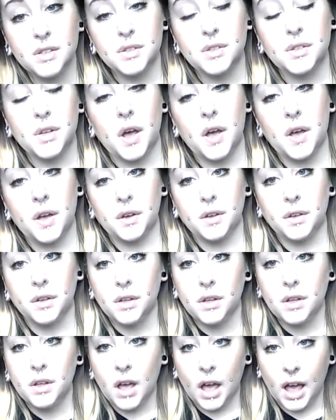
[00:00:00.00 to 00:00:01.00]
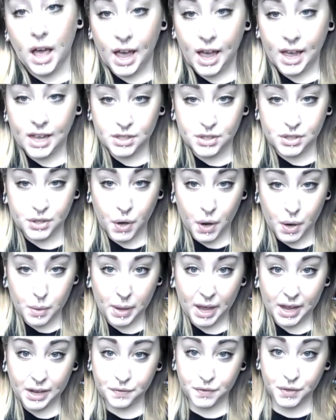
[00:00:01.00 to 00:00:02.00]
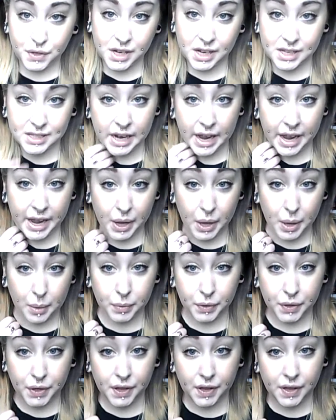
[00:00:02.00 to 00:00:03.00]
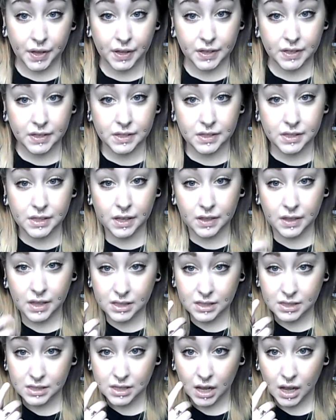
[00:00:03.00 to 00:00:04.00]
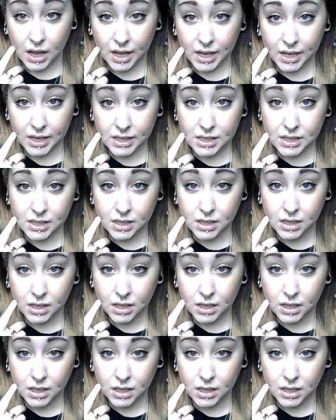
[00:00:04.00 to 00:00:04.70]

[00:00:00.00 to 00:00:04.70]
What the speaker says: So I had to go back a few days later because this side,